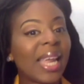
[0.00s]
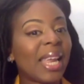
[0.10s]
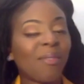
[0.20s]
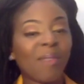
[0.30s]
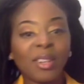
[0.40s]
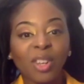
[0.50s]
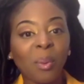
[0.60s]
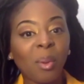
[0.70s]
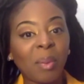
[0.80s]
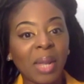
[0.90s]

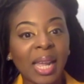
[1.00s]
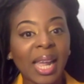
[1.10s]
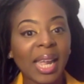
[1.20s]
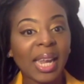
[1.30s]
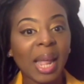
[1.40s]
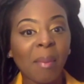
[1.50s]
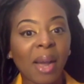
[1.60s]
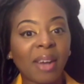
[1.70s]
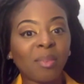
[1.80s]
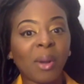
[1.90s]
Eventually we'll be in a
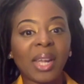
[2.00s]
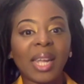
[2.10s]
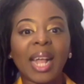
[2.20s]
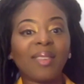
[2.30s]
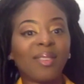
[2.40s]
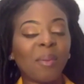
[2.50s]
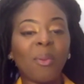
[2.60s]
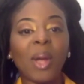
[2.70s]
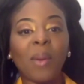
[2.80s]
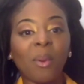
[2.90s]
buyer's market. At
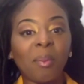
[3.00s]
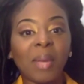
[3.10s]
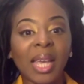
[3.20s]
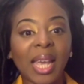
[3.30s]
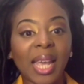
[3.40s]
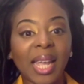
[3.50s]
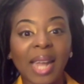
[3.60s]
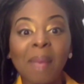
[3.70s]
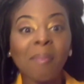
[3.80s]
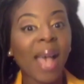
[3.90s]
some point we'll be
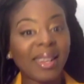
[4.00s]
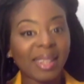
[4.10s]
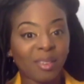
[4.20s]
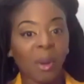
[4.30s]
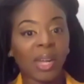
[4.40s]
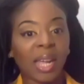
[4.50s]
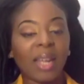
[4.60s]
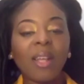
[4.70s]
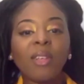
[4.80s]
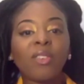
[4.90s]
in a balanced market.